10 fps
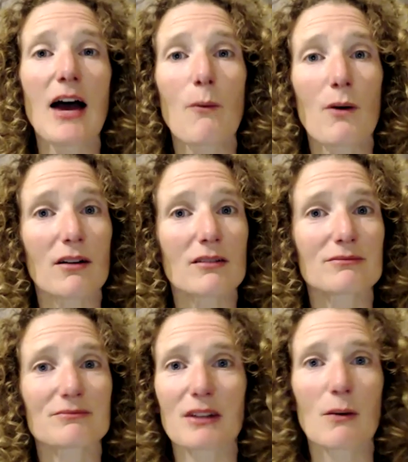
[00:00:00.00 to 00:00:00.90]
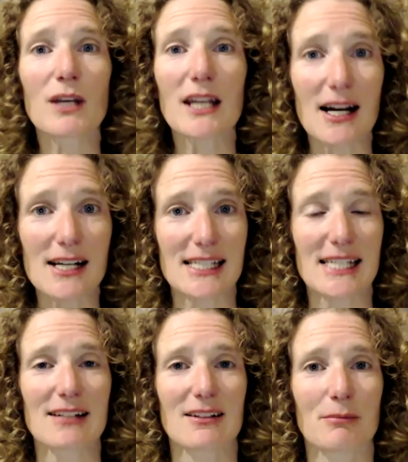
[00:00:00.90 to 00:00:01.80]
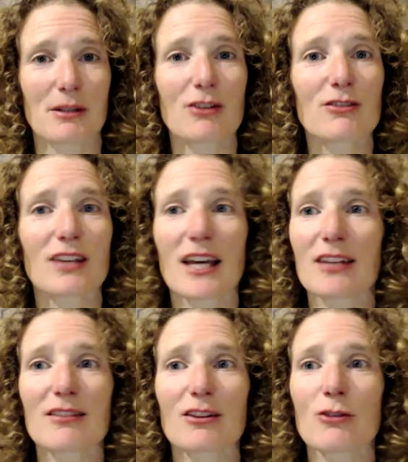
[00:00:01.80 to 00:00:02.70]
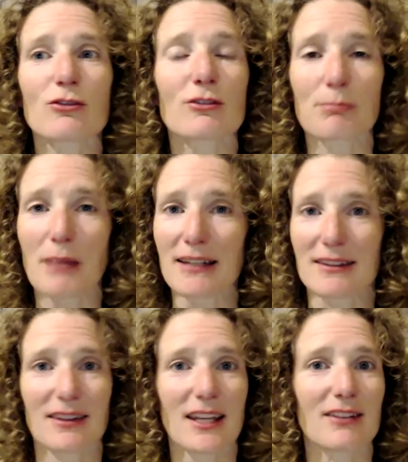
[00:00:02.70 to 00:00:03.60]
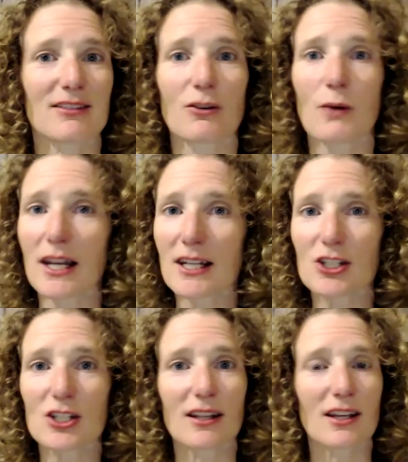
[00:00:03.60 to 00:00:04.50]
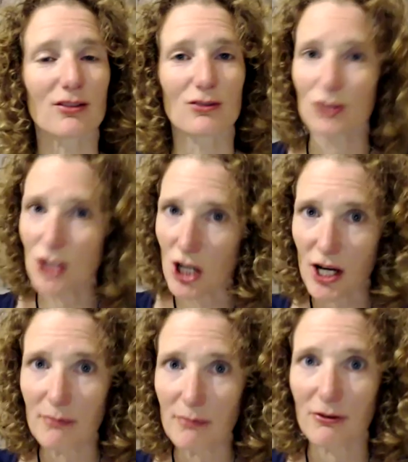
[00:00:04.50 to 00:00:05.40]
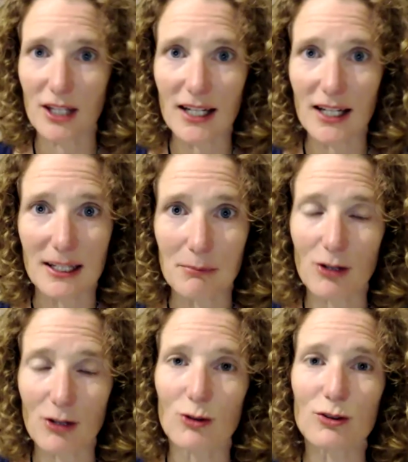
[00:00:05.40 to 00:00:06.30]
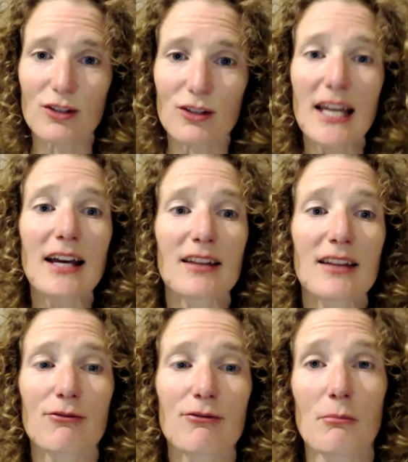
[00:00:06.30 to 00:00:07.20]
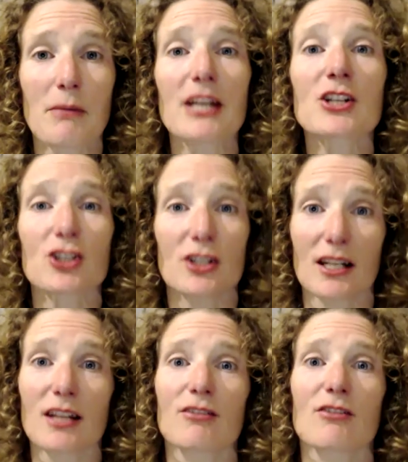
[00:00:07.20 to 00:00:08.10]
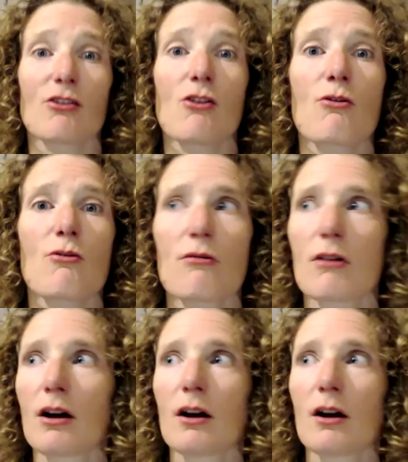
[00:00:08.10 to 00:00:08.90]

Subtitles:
well, we can't heal because there is no space, there is no energy, there is no time for healing because the inflammation is so